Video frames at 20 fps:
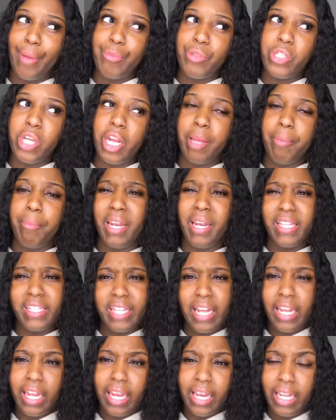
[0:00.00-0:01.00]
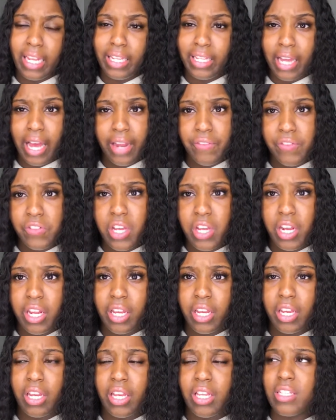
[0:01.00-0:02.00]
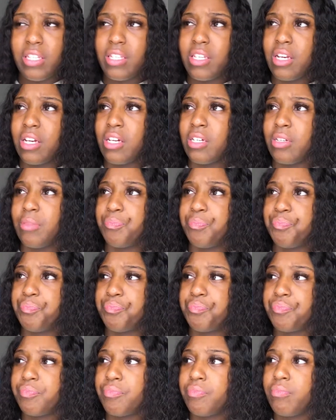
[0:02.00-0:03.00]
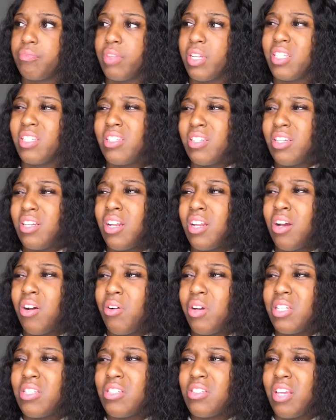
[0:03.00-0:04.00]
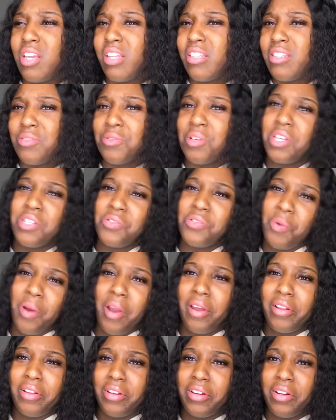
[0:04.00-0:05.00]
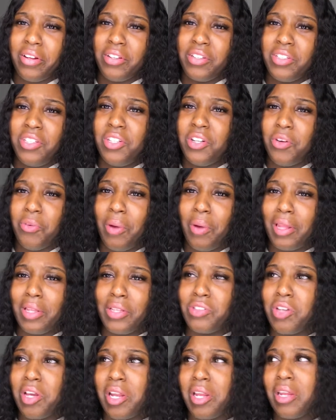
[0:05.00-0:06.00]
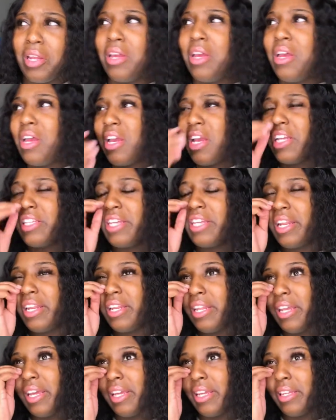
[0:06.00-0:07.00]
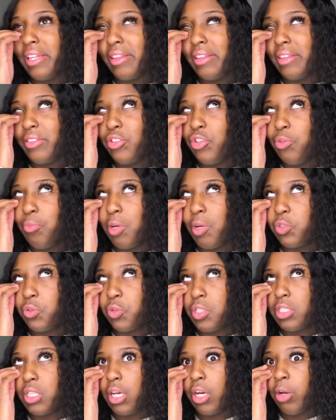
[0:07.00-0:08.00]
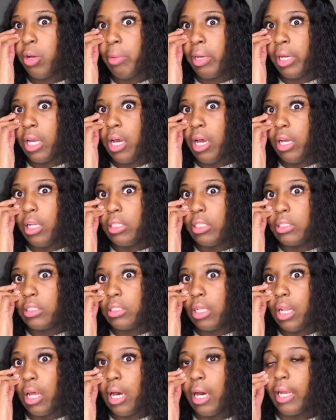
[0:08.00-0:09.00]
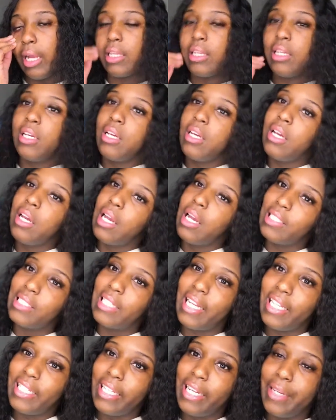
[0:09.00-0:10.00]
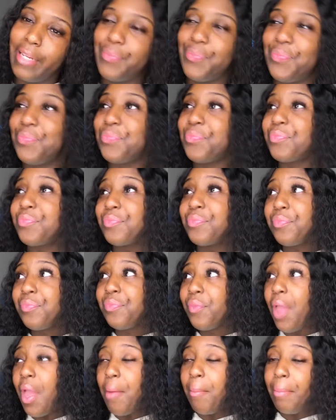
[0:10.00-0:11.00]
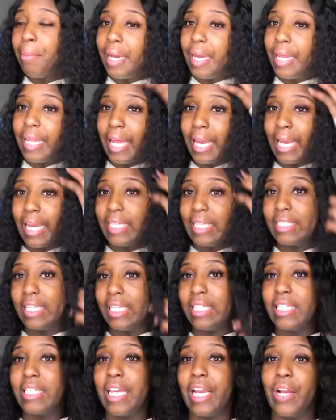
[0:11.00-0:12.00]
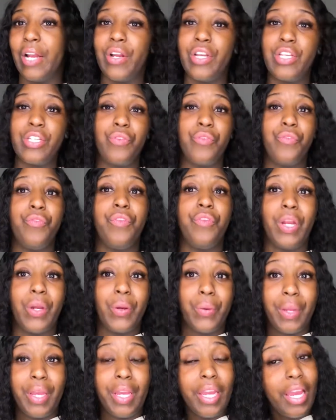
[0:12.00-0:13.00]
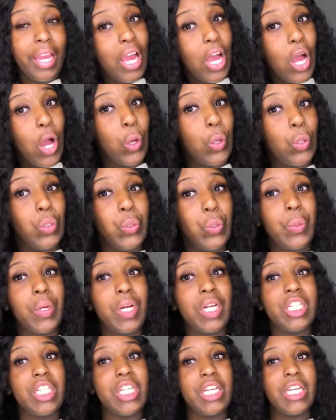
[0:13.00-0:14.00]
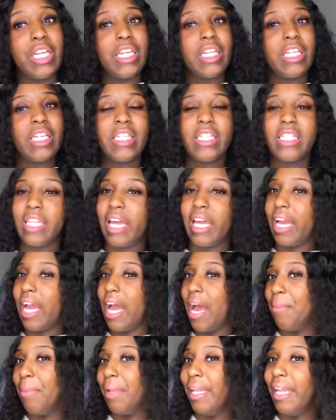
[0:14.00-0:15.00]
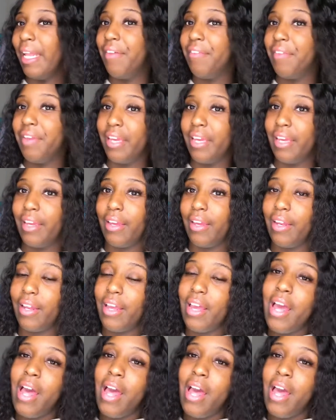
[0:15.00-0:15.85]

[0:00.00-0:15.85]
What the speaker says: shedding, but it's not like a lot of shedding. It's you know, it's regular, you know, regular shedding. It's not like too much where it's like, oh my god, this is a lot. It's not like that. But like I said, this hair is very gorgeous. Like, I'm loving it.